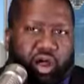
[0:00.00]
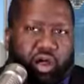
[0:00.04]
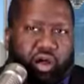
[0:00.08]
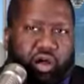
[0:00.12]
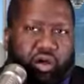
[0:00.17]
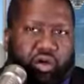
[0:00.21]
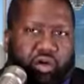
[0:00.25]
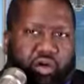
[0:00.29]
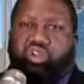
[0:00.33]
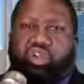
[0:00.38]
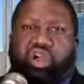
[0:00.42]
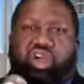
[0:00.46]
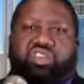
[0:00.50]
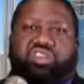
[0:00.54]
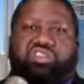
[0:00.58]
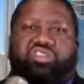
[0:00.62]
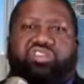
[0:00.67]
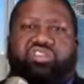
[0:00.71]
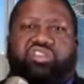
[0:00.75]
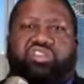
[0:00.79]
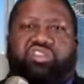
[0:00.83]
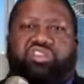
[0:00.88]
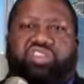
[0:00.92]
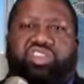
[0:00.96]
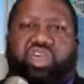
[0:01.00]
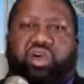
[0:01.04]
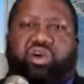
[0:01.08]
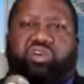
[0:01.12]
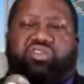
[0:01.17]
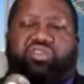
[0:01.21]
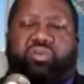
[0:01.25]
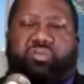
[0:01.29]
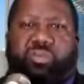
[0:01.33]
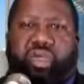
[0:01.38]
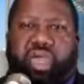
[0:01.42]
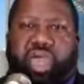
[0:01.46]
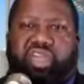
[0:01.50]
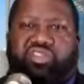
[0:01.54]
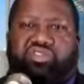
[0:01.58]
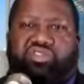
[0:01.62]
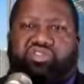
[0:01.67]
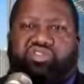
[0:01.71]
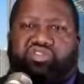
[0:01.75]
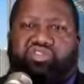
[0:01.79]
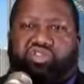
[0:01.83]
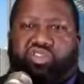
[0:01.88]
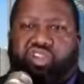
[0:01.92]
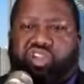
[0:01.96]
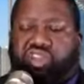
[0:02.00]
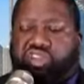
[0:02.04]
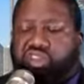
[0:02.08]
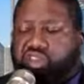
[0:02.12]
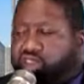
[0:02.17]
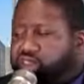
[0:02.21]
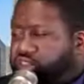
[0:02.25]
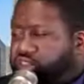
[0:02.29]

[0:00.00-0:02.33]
all. You had a sister that was a magistrate.